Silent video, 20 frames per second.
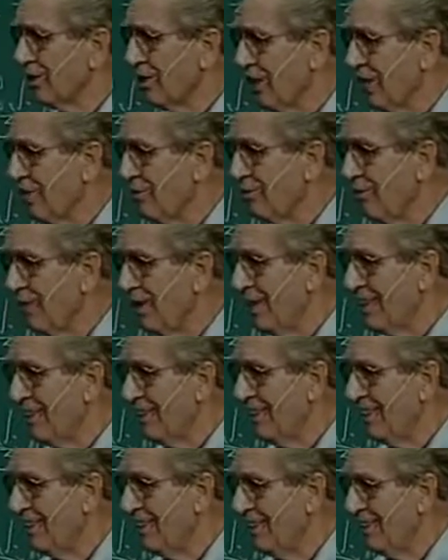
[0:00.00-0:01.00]
have what?
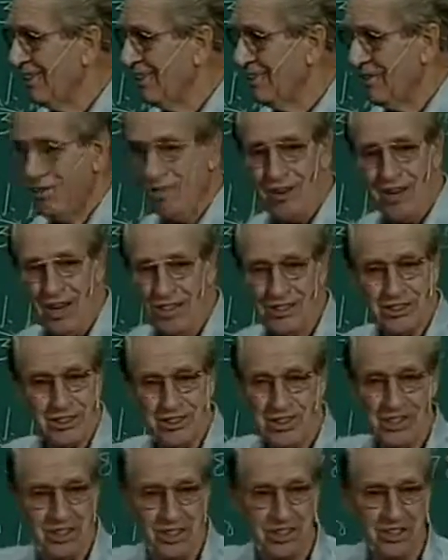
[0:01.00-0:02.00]

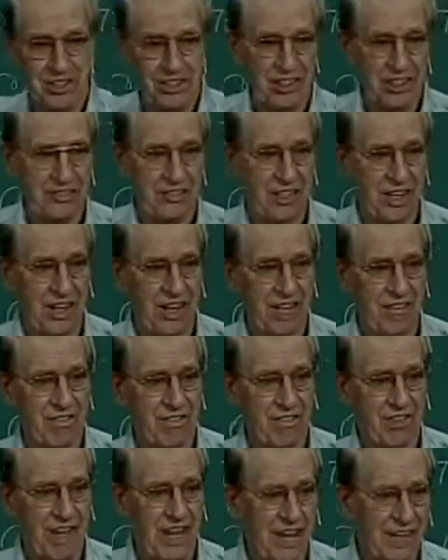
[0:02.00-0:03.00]
Nests. He didn't even
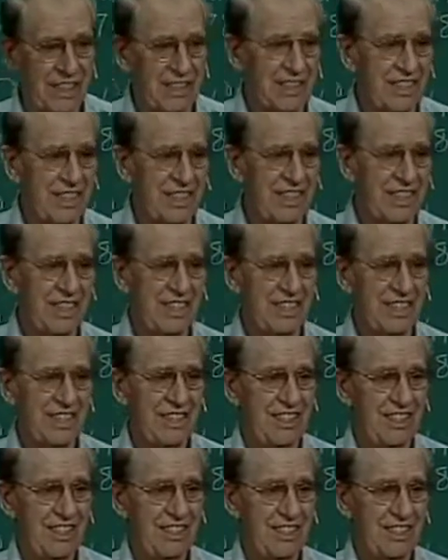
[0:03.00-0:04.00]
have that.
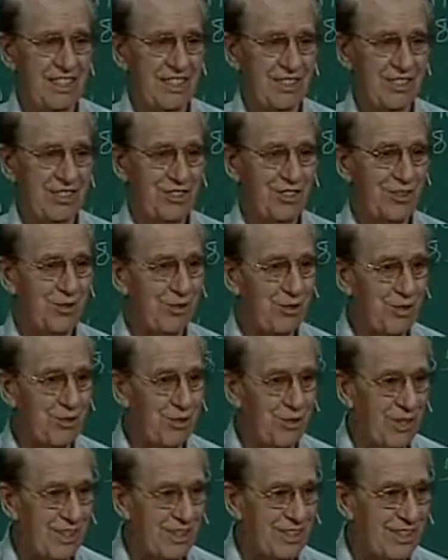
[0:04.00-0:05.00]
So what
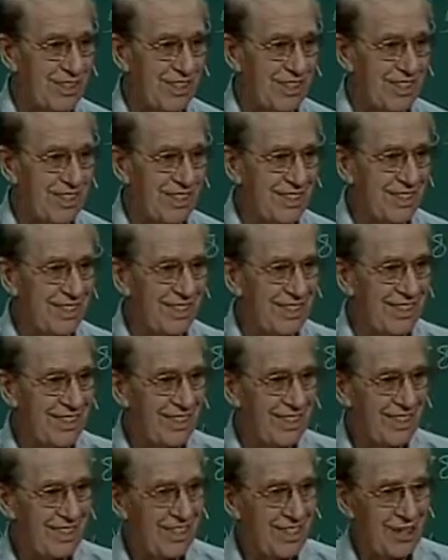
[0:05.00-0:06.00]
was he?
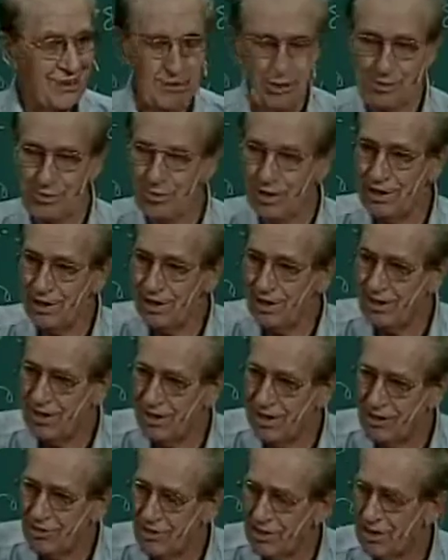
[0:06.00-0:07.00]
He was beneath
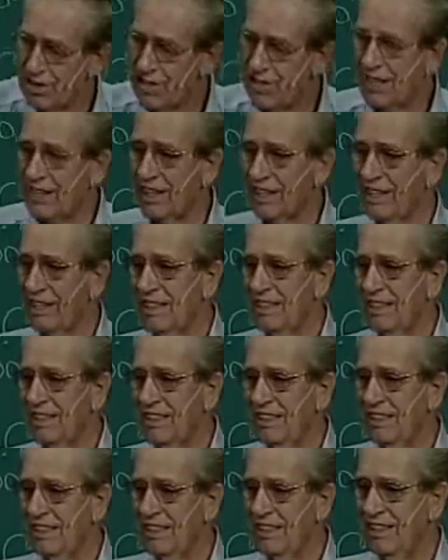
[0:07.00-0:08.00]
everything.
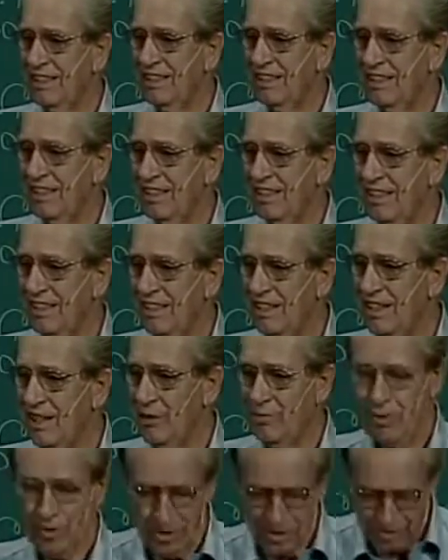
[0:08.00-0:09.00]
He
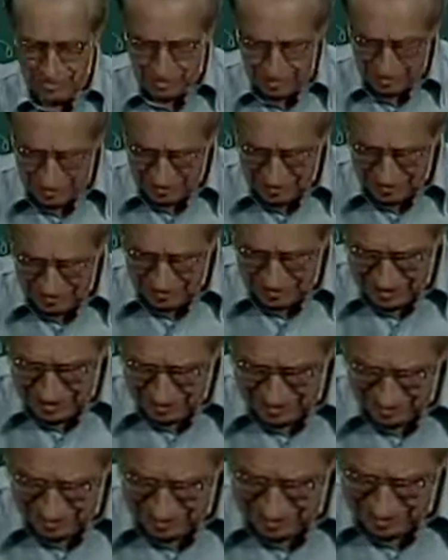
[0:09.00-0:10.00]
put himself
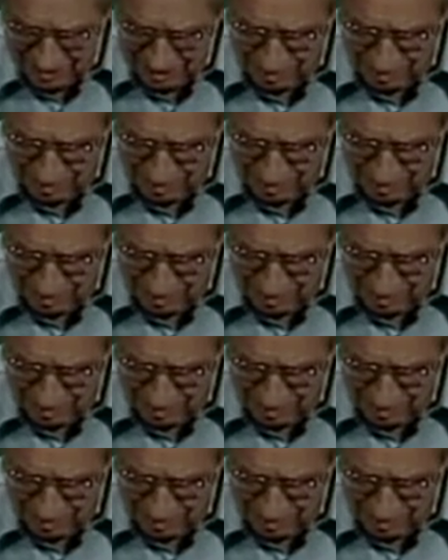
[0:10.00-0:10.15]
down at the